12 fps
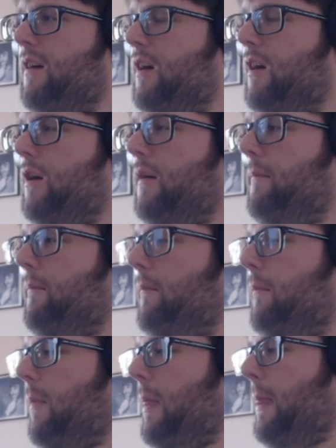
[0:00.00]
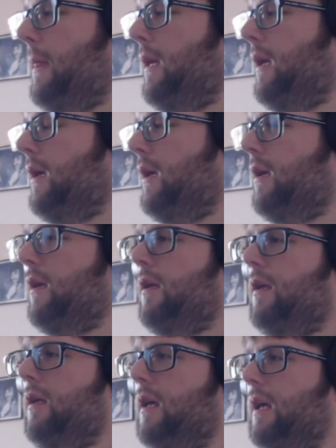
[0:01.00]

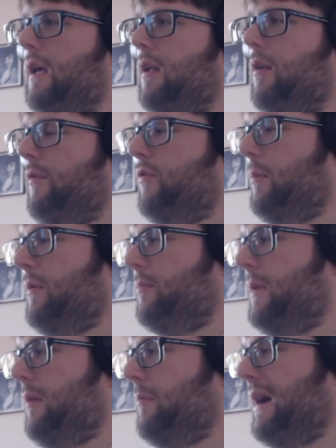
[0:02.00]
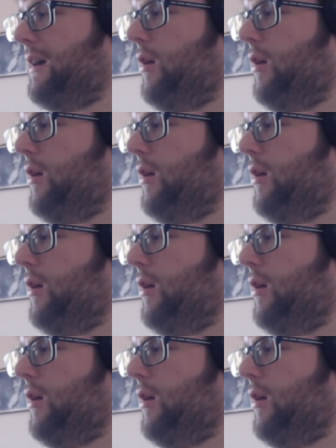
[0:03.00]
Obviously I miss being back